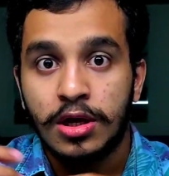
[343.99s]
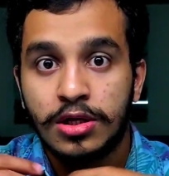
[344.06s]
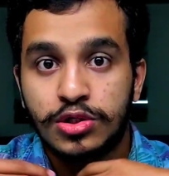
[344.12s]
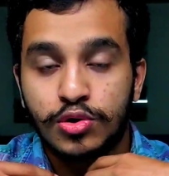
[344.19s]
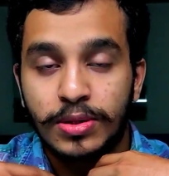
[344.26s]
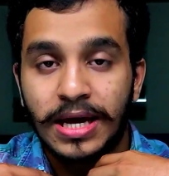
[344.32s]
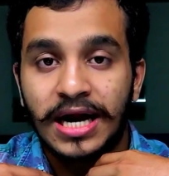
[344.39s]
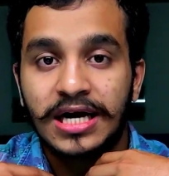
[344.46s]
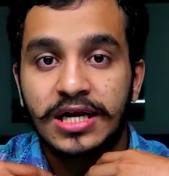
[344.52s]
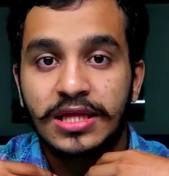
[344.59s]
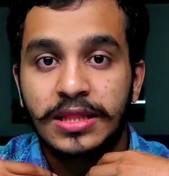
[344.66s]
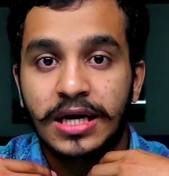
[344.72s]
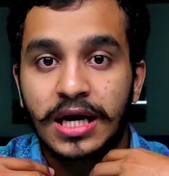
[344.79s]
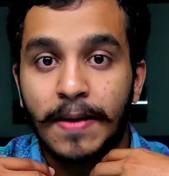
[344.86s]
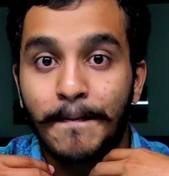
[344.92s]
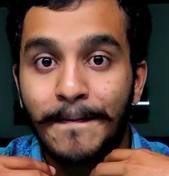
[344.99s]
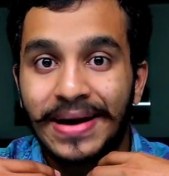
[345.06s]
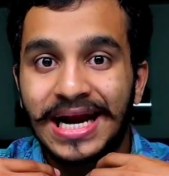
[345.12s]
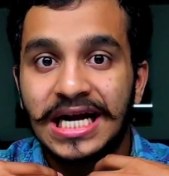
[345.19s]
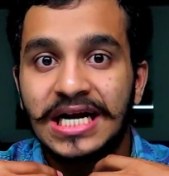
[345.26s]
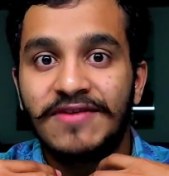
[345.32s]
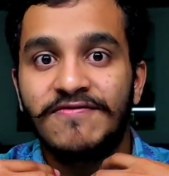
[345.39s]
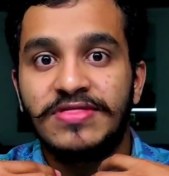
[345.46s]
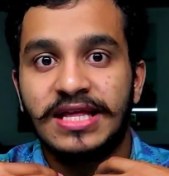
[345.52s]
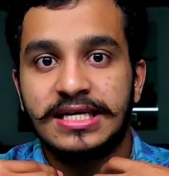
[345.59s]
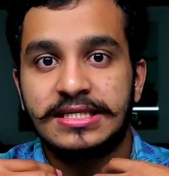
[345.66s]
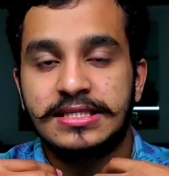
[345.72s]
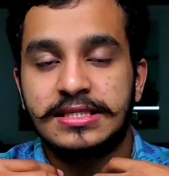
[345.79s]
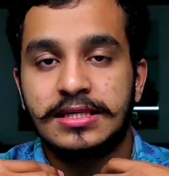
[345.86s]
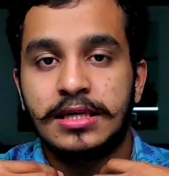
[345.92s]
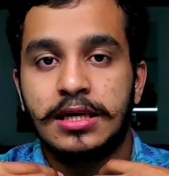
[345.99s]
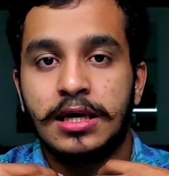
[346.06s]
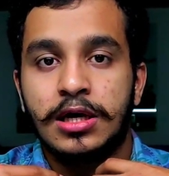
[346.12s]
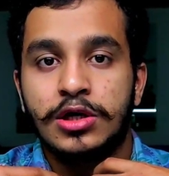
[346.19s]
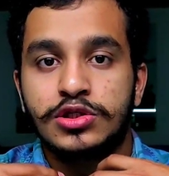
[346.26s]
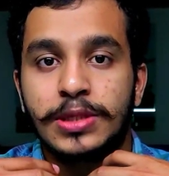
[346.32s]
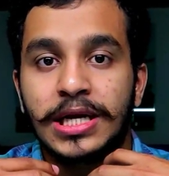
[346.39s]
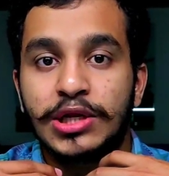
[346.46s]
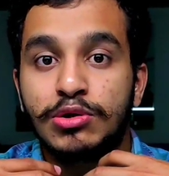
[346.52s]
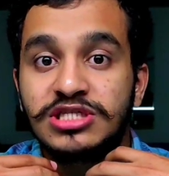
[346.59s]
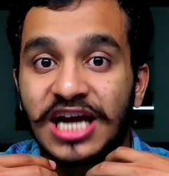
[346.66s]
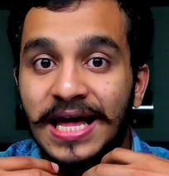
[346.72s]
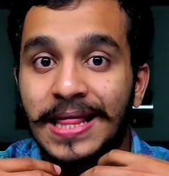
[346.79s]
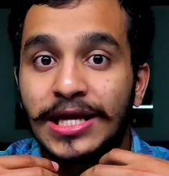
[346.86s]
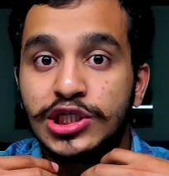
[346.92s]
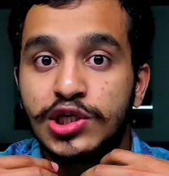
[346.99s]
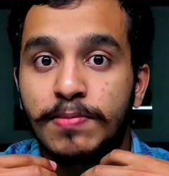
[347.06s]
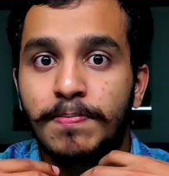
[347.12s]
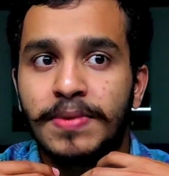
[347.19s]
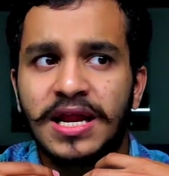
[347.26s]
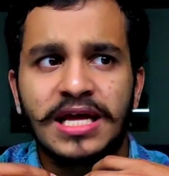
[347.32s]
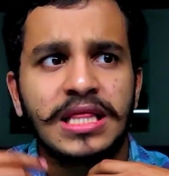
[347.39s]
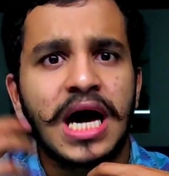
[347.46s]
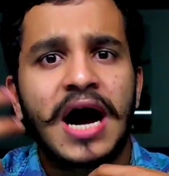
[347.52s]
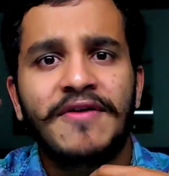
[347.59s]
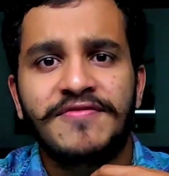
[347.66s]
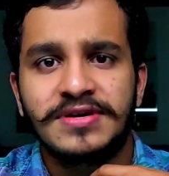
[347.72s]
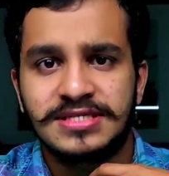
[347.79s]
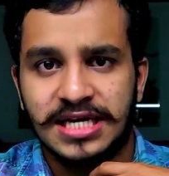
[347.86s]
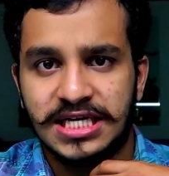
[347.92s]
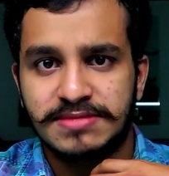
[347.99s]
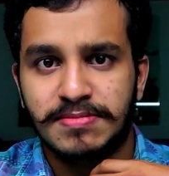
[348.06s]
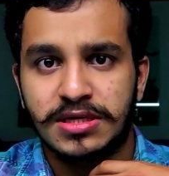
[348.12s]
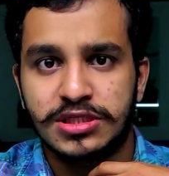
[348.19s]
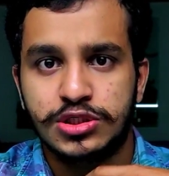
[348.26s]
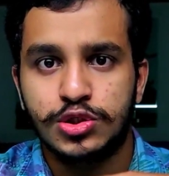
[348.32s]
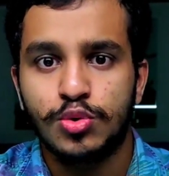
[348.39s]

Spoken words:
so that the competitiveness, so that you challenge your brain after 6 months.